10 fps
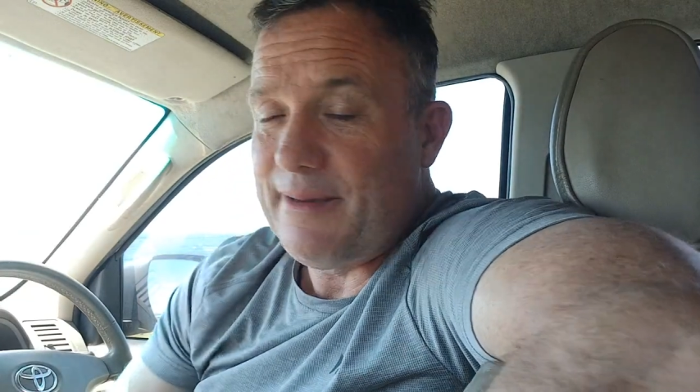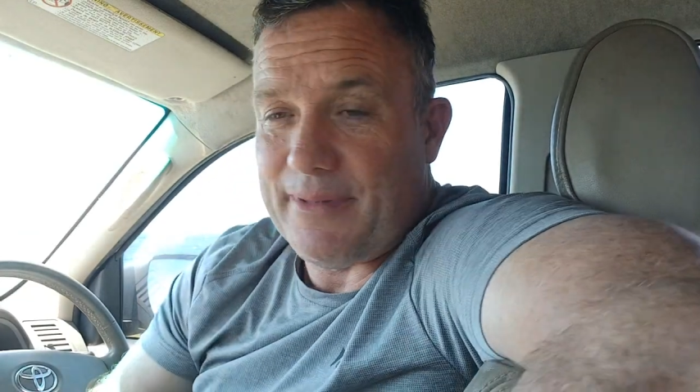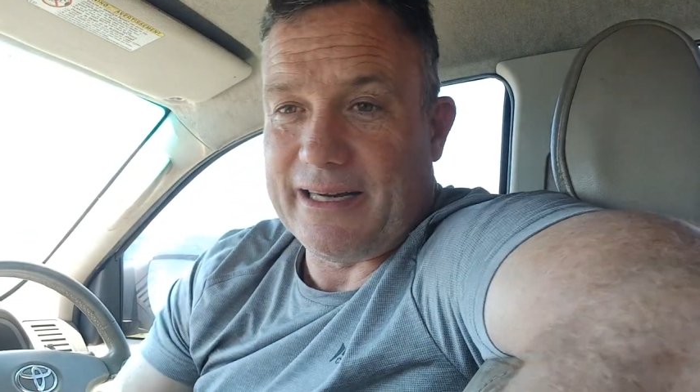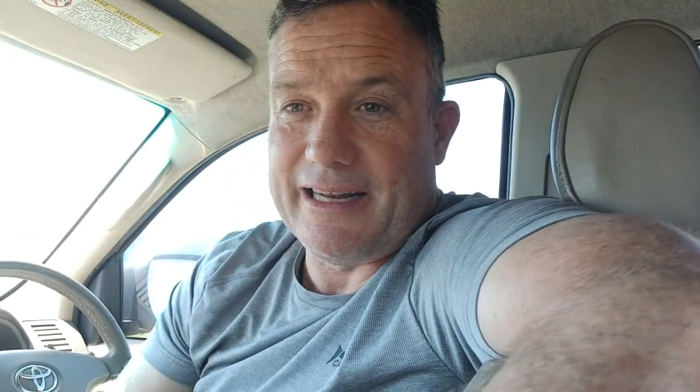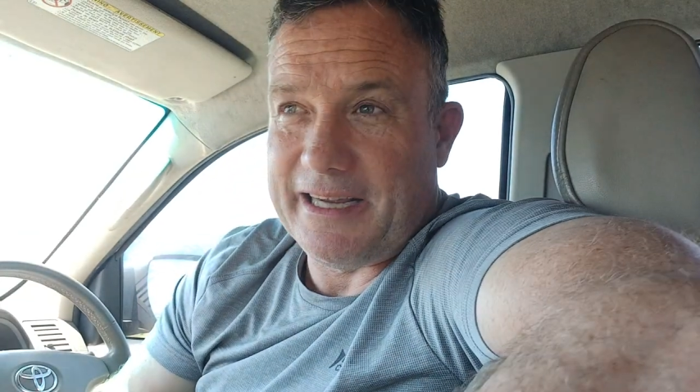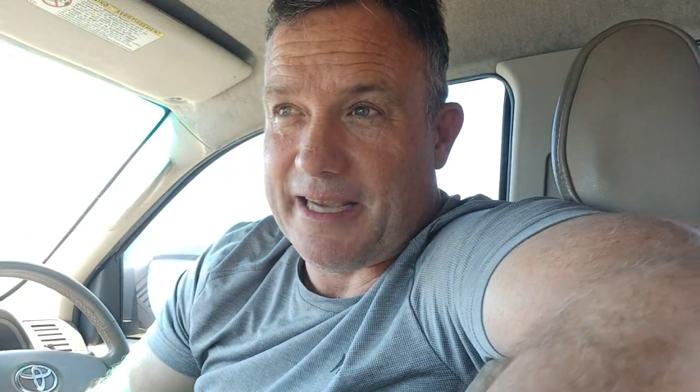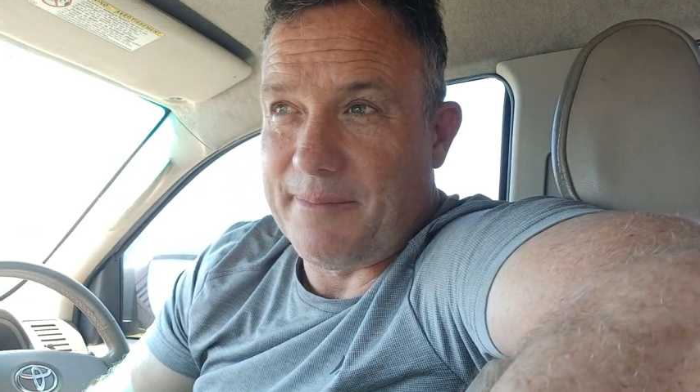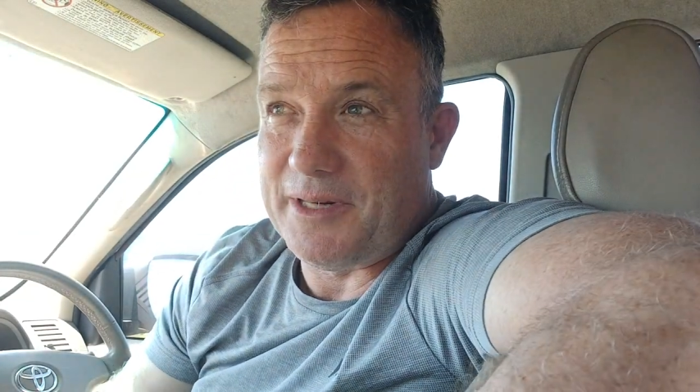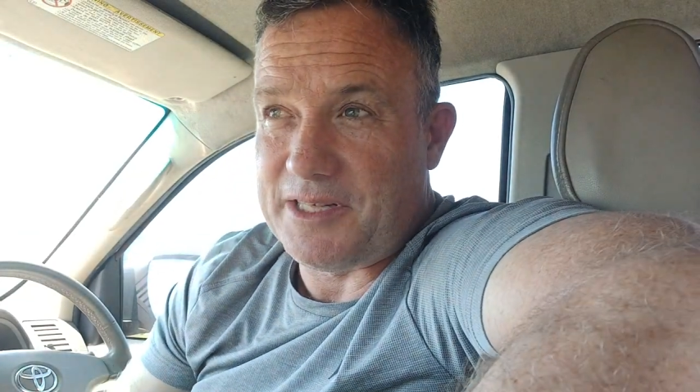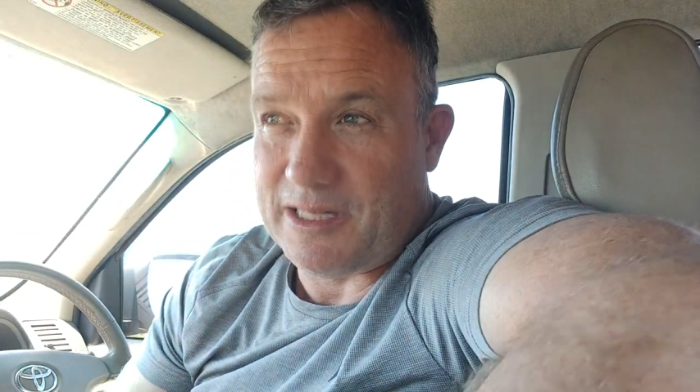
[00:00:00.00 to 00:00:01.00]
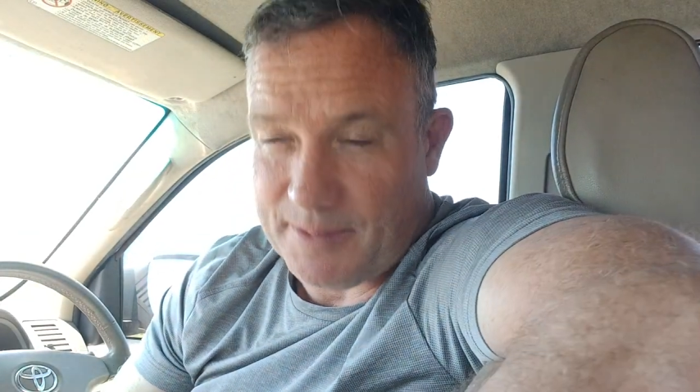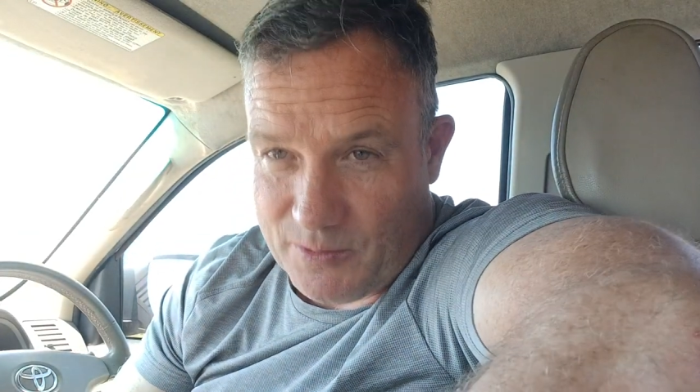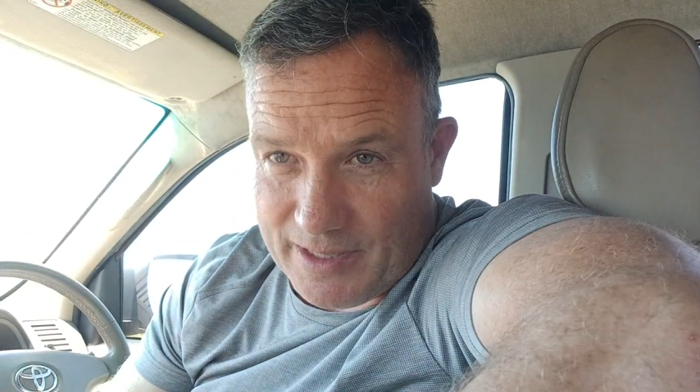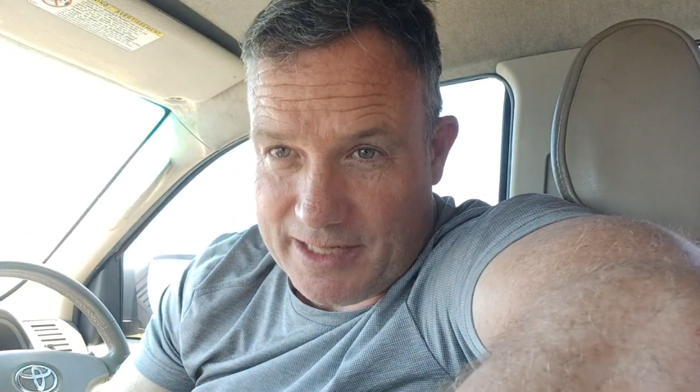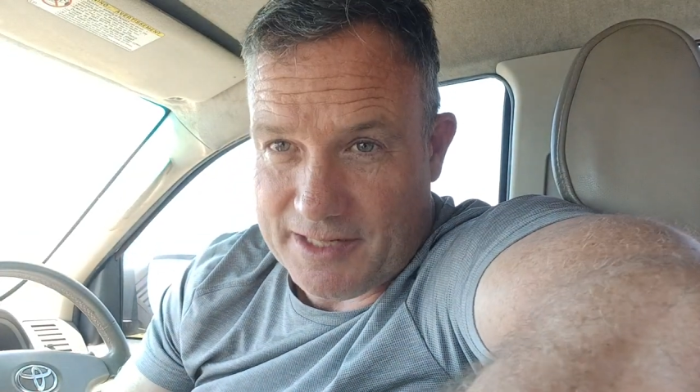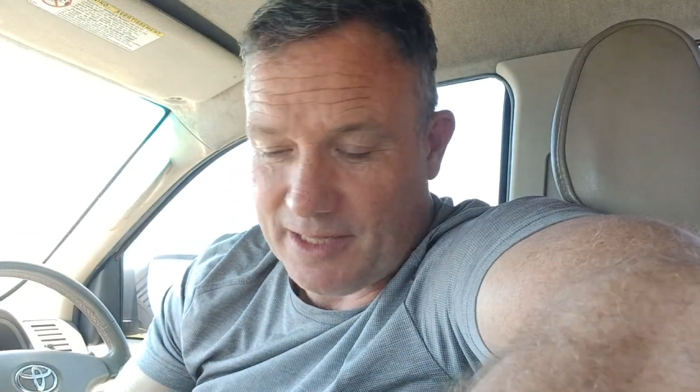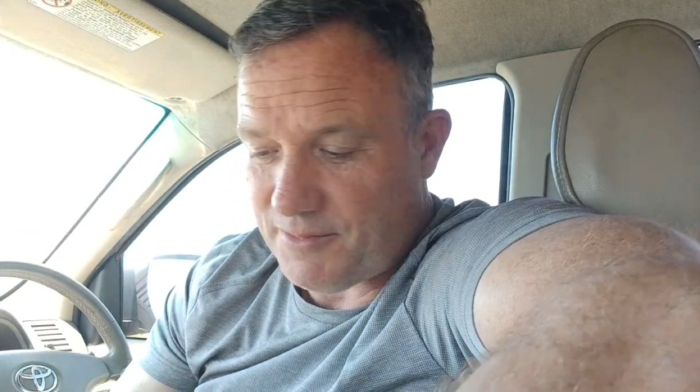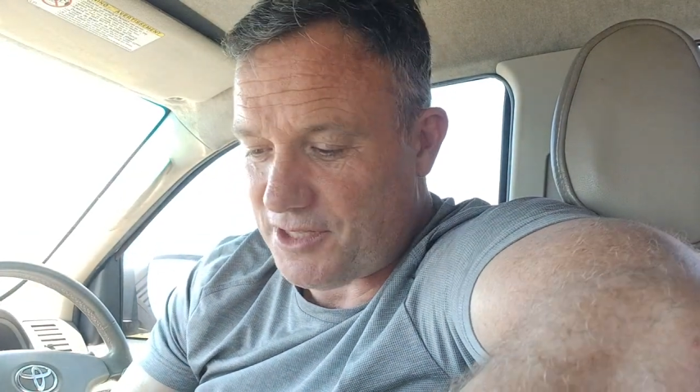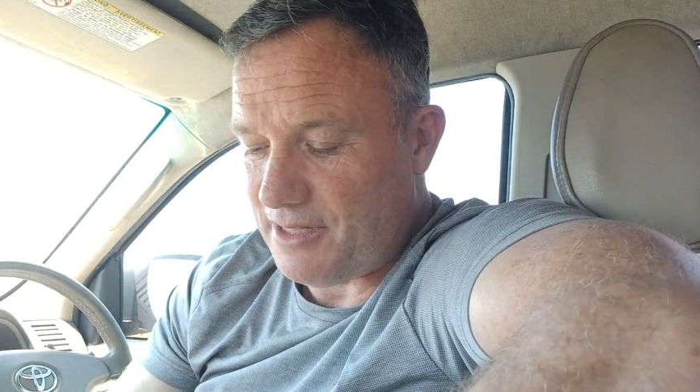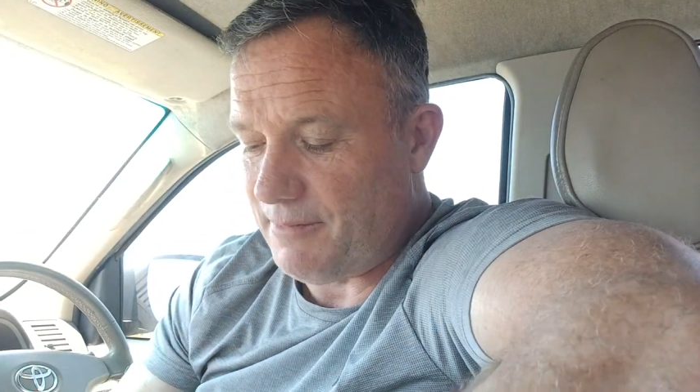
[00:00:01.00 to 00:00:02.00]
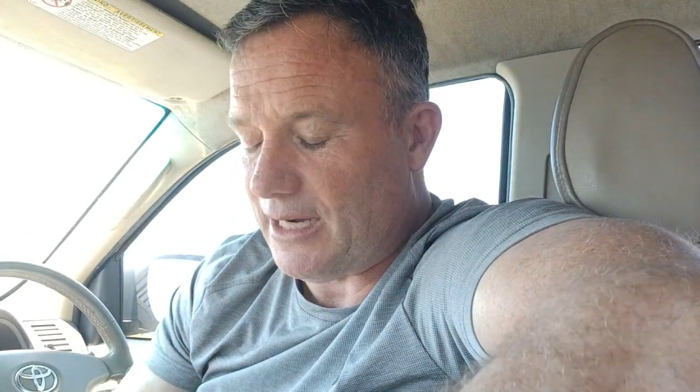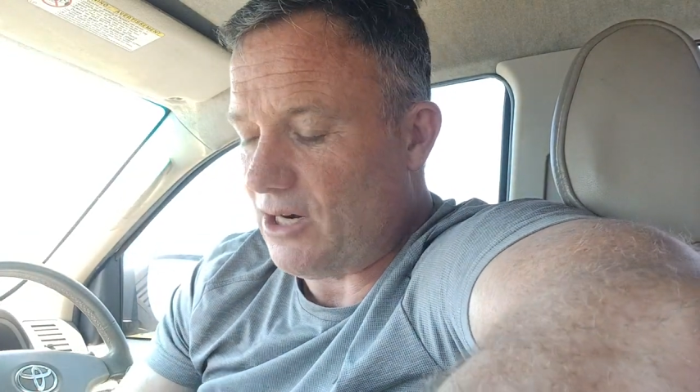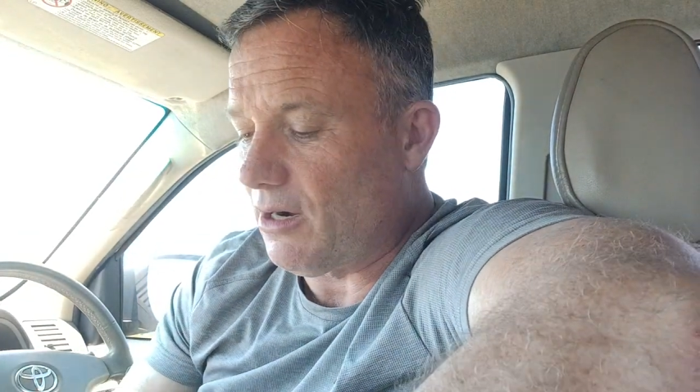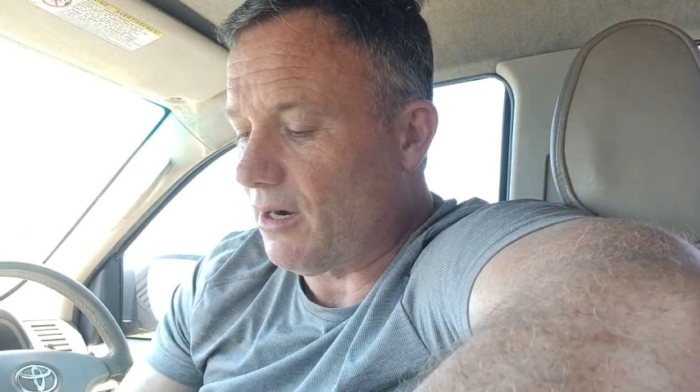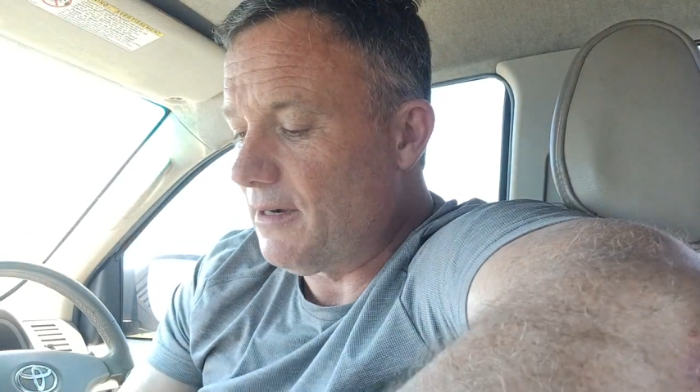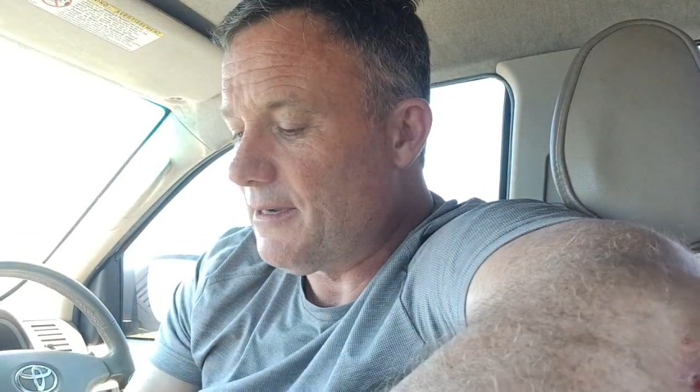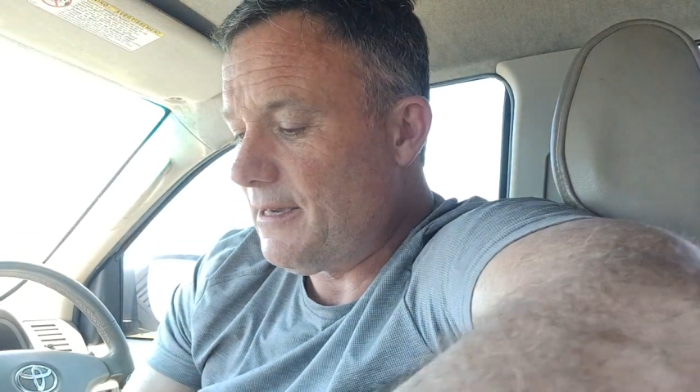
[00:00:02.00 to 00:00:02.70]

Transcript: by Glencairn, but it's a little bit windy, so I'm just in my car.